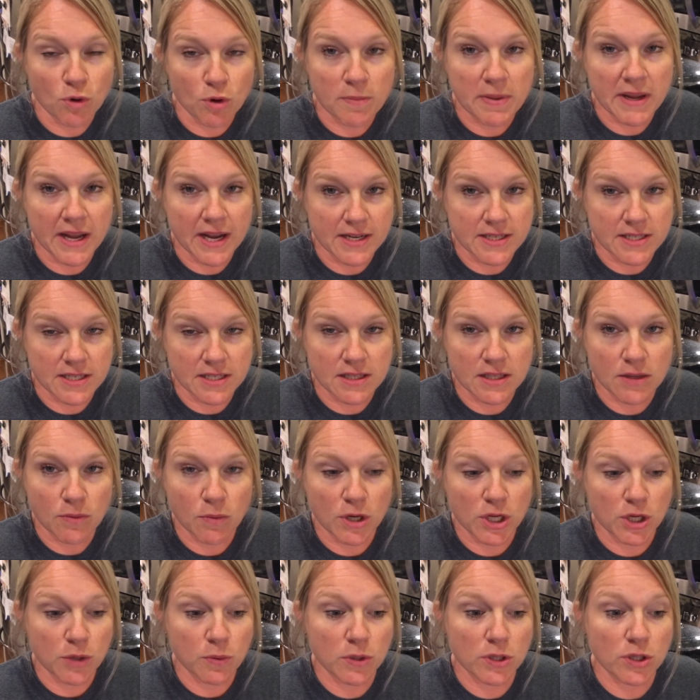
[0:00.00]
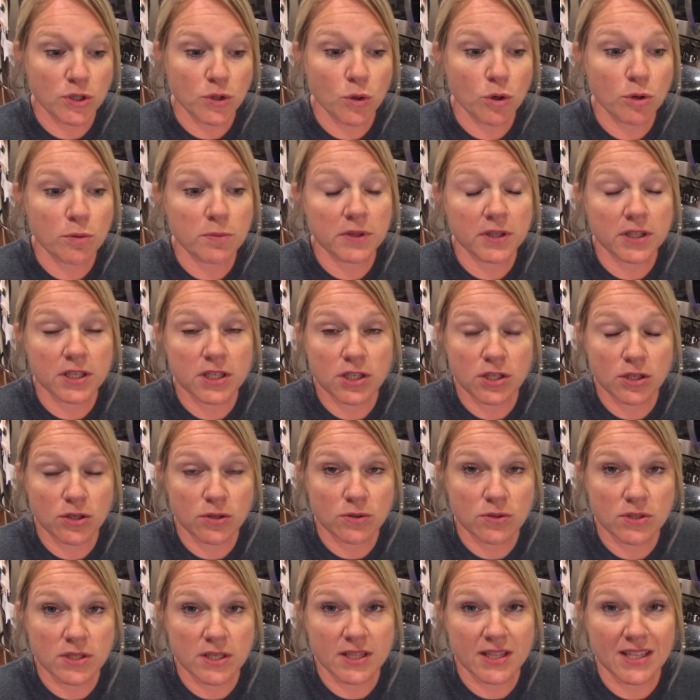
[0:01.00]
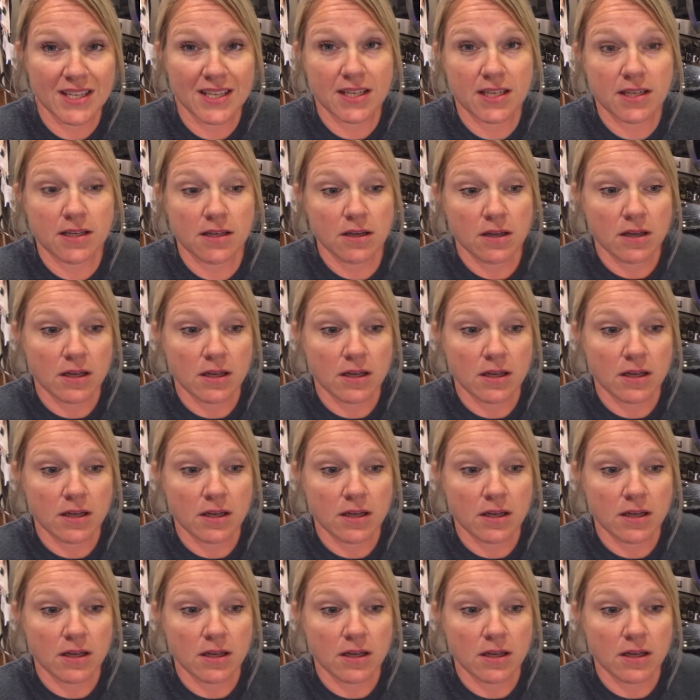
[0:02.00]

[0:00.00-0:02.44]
pectin than what you would normally use in the